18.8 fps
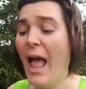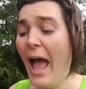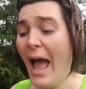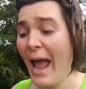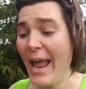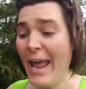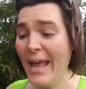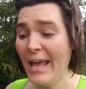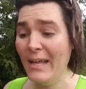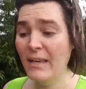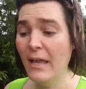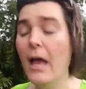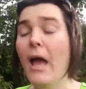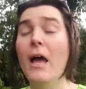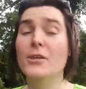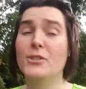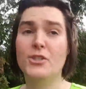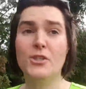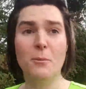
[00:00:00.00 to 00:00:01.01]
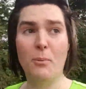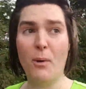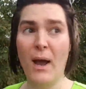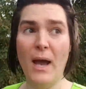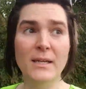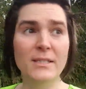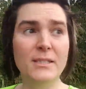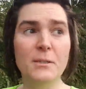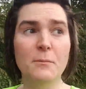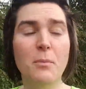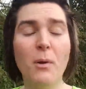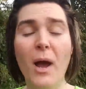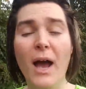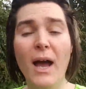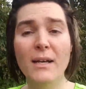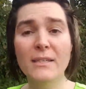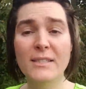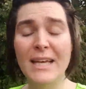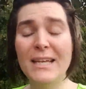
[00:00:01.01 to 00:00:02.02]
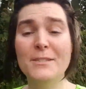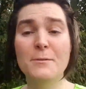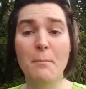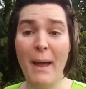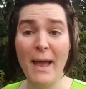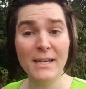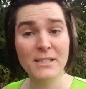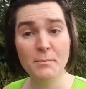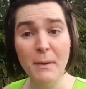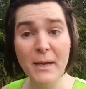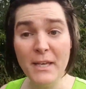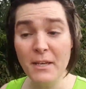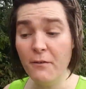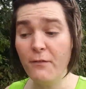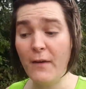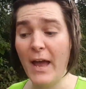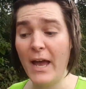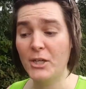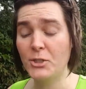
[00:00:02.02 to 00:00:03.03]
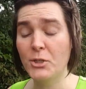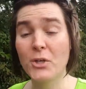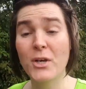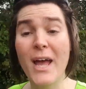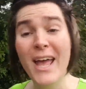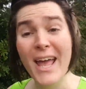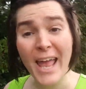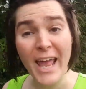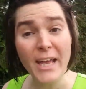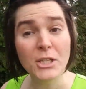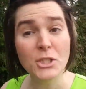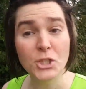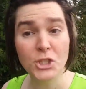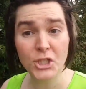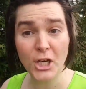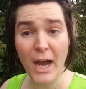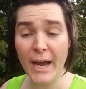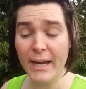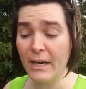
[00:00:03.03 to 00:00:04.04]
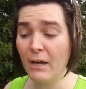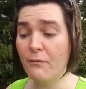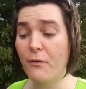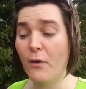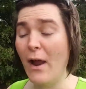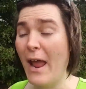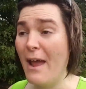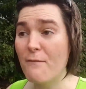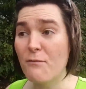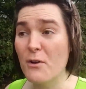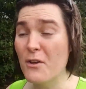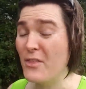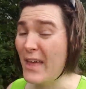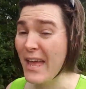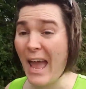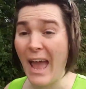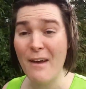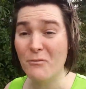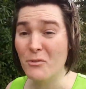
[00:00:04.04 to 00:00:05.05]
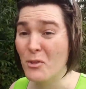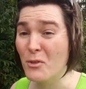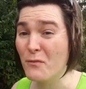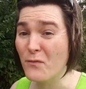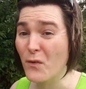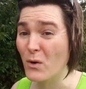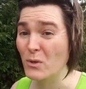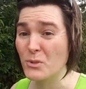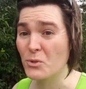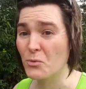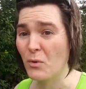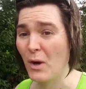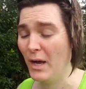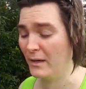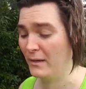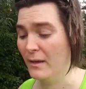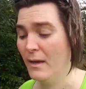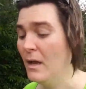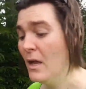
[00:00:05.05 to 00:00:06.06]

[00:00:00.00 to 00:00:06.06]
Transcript: And surprise, surprise, it's mass manufactured in China for everything after the first run.